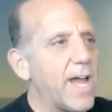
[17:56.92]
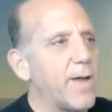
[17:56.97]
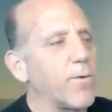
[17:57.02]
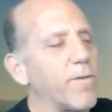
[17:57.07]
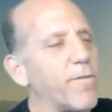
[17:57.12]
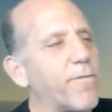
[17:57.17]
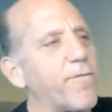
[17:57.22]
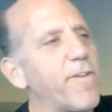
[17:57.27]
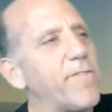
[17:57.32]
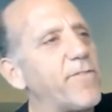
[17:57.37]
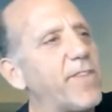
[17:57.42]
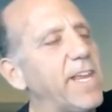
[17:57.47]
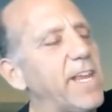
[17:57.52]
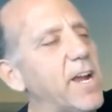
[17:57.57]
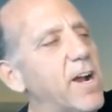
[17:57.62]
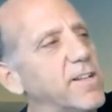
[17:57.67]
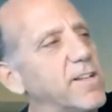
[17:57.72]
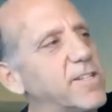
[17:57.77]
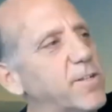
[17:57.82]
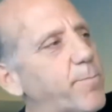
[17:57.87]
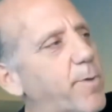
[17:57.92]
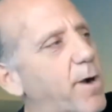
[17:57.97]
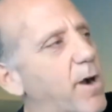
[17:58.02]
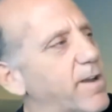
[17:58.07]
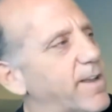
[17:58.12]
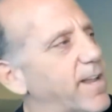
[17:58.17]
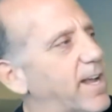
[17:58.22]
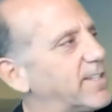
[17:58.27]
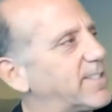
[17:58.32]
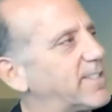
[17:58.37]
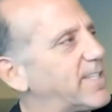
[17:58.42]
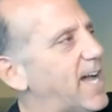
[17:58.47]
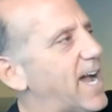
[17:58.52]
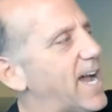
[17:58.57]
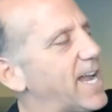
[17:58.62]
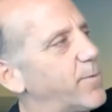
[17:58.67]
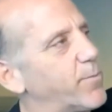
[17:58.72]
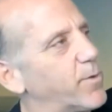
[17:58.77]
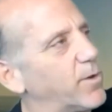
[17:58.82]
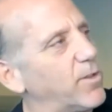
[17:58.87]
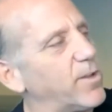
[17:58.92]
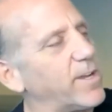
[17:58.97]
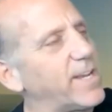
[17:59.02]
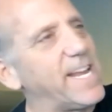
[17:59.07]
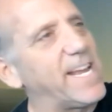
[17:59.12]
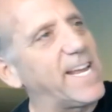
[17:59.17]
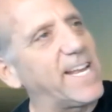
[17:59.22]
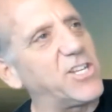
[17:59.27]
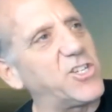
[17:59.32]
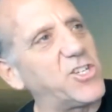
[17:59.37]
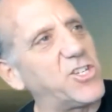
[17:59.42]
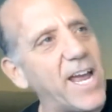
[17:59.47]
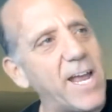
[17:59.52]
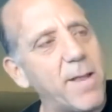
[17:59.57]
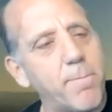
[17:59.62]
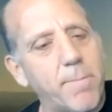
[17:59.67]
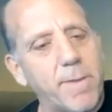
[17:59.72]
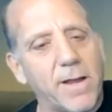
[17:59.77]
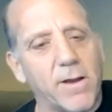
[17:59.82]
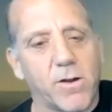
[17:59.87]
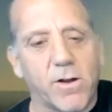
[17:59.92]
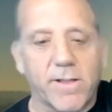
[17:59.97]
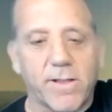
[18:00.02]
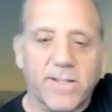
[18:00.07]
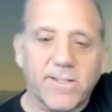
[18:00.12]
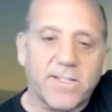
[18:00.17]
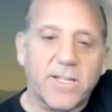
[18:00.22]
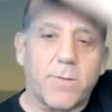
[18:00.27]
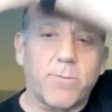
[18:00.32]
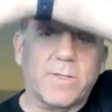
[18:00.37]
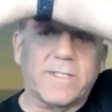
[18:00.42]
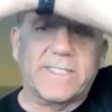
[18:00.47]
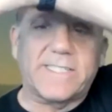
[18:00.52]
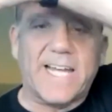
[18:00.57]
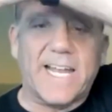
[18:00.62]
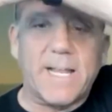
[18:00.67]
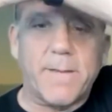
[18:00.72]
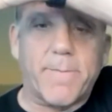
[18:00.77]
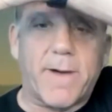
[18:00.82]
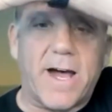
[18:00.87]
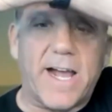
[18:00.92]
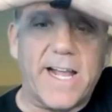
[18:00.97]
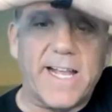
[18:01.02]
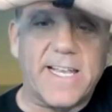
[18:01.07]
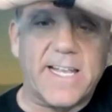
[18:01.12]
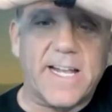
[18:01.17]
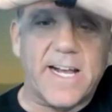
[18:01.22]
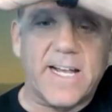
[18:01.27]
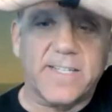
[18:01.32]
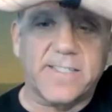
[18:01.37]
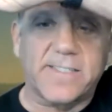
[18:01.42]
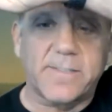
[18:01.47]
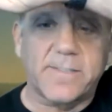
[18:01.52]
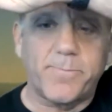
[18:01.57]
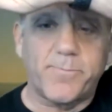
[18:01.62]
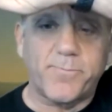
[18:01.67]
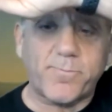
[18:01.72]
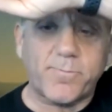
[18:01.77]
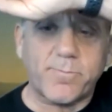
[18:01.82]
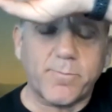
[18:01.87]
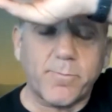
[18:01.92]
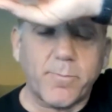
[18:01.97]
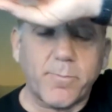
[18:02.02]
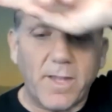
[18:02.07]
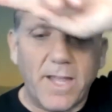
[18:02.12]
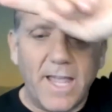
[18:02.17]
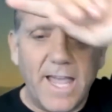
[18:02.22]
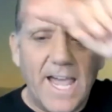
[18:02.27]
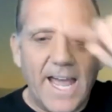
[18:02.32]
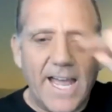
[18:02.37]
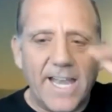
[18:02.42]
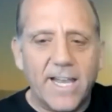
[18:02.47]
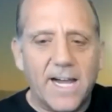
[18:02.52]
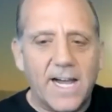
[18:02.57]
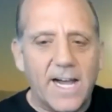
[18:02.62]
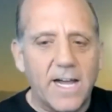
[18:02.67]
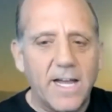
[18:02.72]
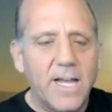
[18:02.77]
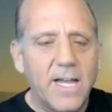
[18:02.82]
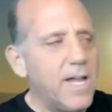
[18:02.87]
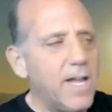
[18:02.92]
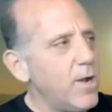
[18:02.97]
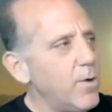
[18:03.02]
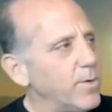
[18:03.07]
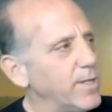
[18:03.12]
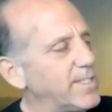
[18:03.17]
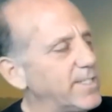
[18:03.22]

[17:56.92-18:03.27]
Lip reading: were 50 yards apart outside and we're looking at a giant mirror and the sun was setting behind us, and we